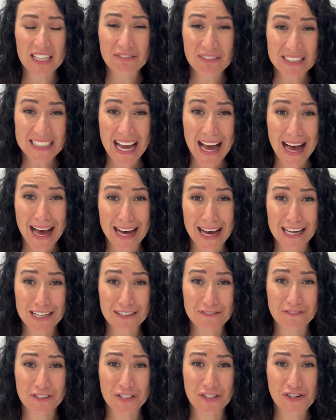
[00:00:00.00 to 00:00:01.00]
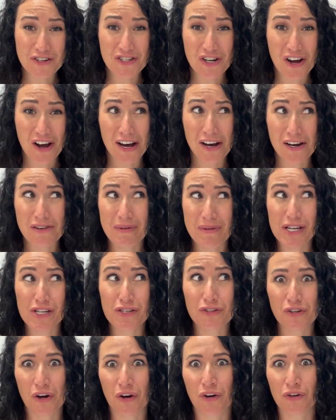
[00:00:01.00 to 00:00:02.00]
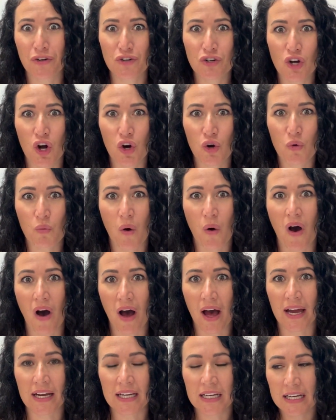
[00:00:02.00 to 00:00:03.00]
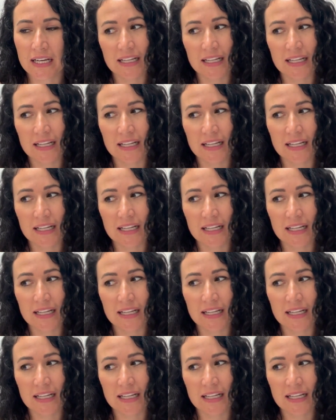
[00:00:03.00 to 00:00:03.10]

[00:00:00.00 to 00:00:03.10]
really hard for your child, but you don't know why.